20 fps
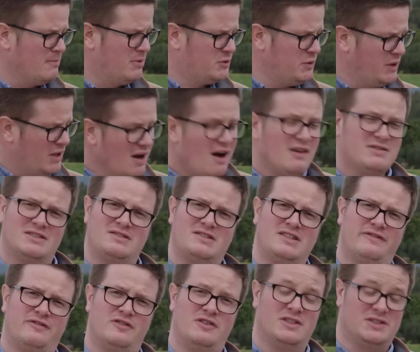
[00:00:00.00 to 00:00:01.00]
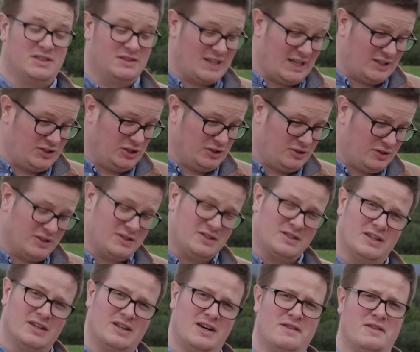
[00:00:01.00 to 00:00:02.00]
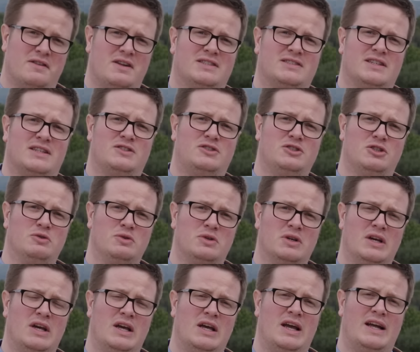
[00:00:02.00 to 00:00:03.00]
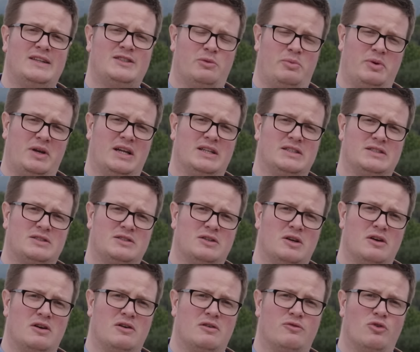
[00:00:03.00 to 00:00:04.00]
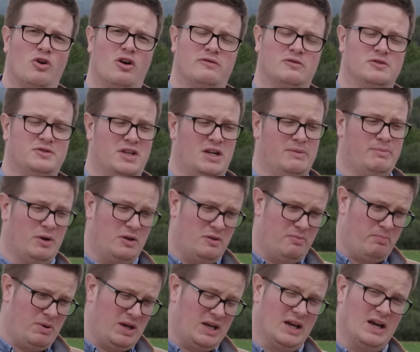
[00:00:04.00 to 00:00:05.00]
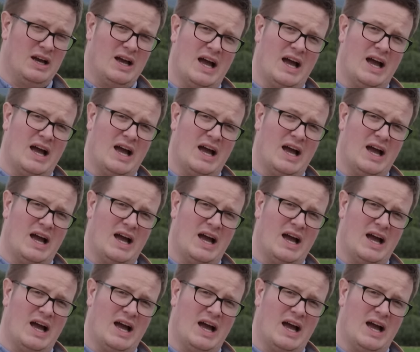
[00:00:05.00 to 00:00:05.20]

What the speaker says: Between cars as different as the Dacia Duster and the Nissan Juke, it's up against rivals that are both bigger